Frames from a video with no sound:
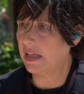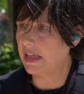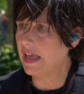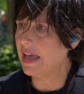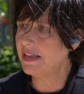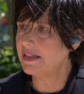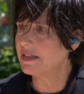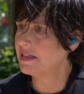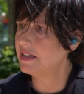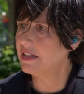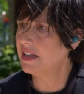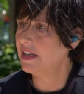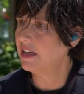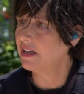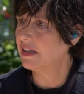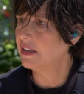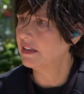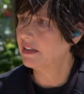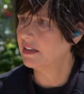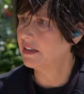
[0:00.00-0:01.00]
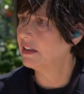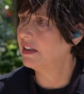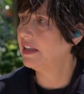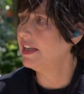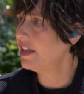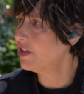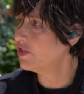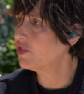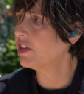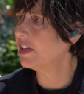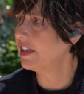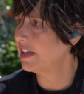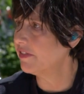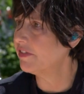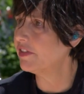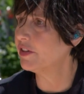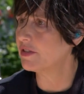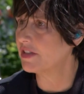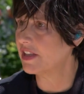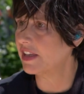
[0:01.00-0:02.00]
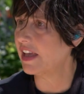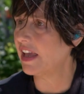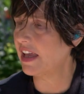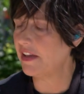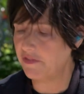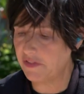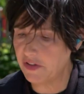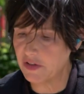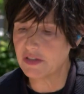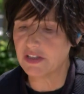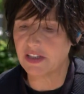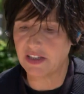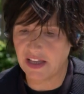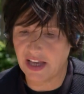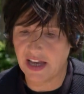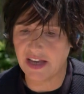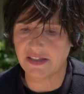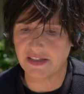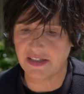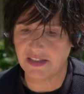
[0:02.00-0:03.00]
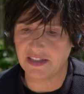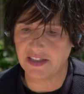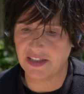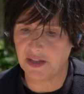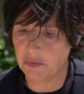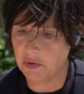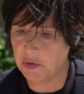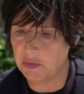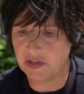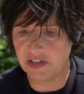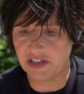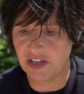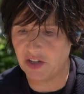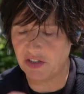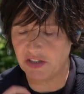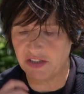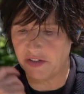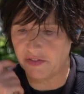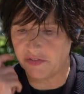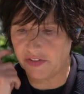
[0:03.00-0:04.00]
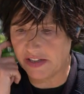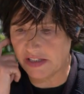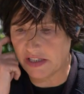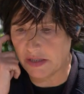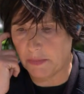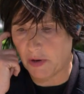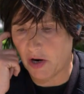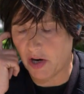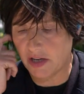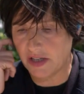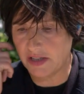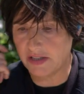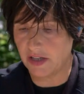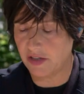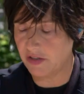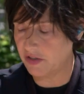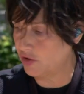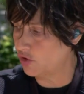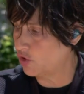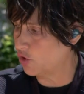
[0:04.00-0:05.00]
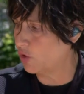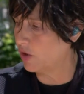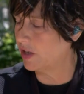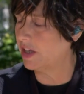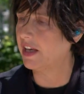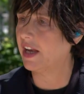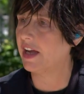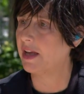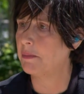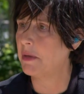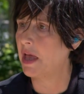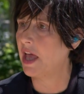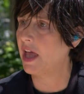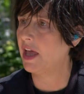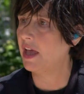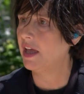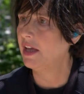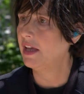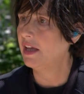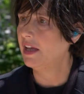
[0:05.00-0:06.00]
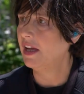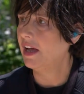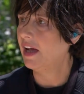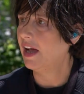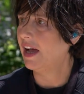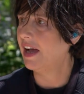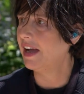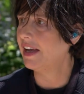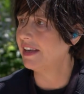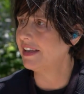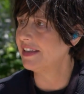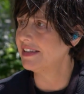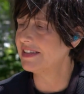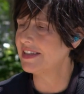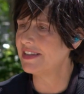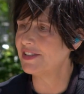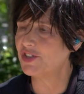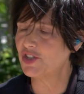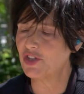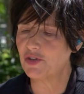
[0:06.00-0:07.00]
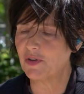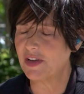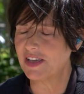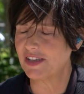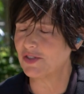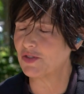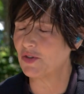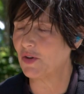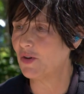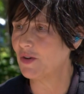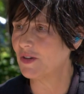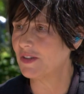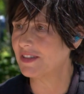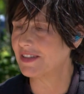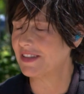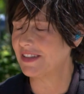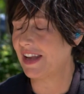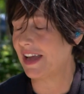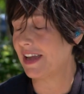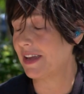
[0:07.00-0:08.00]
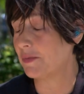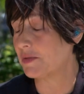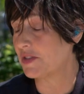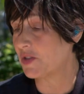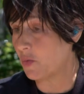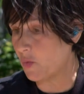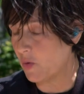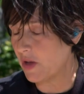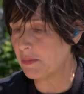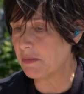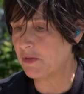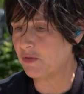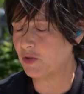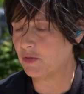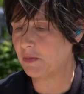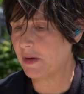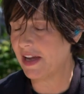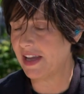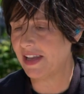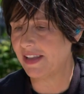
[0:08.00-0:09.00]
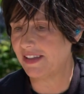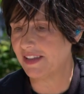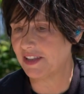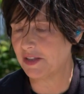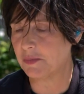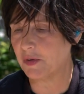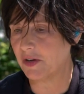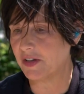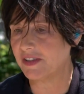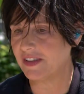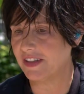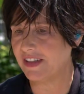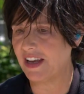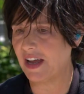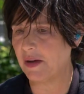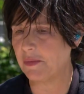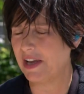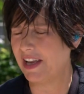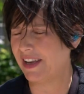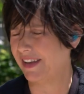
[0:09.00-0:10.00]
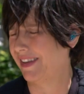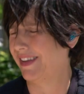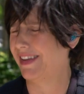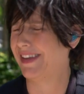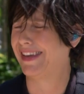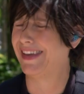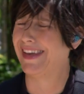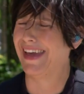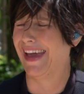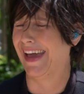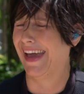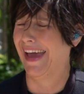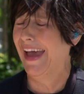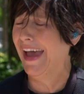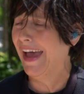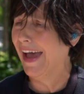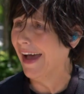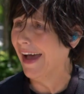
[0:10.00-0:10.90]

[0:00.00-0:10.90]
yesterday. Yeah. Literally, it feels like it feels like yesterday that we went down to our friend Sparky's house and Johnny and I met. And he says, "Do you write songs?" And it was the week before my 18th birthday, and I went, "Yeah,"